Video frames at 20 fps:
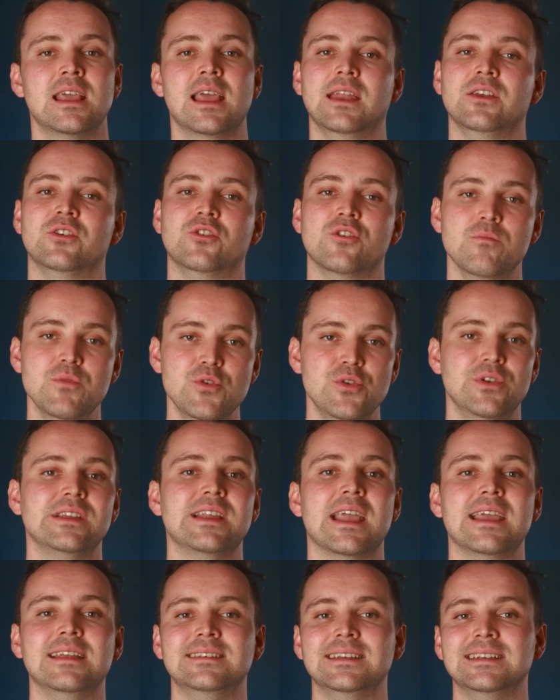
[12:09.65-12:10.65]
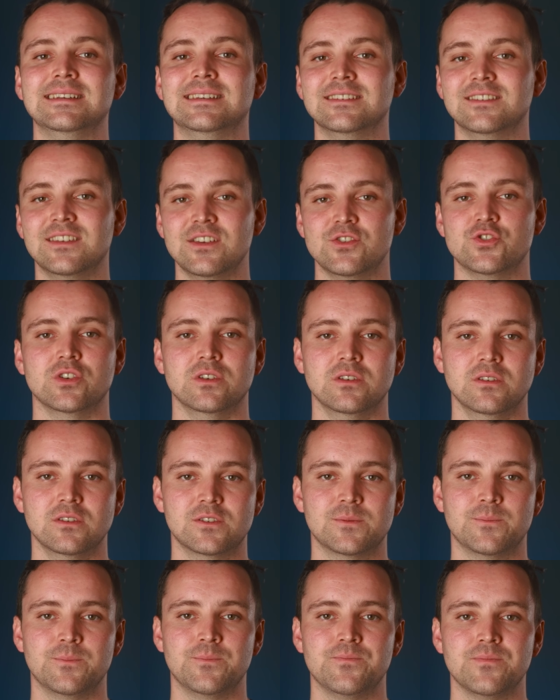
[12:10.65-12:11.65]
and communicating
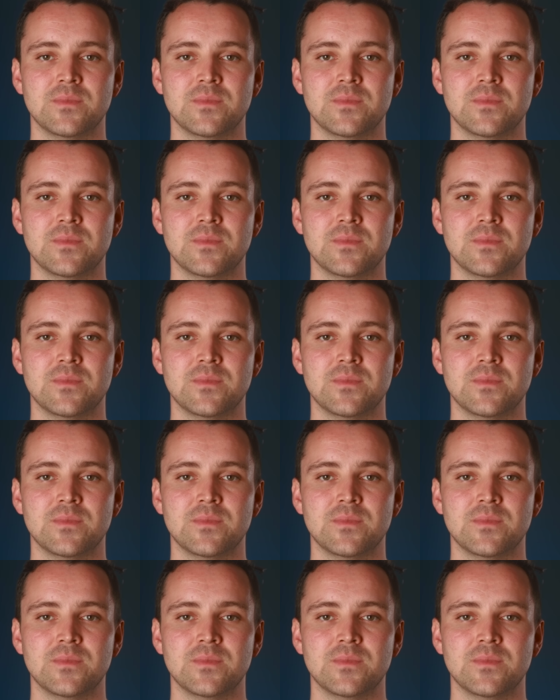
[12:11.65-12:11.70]
decisions.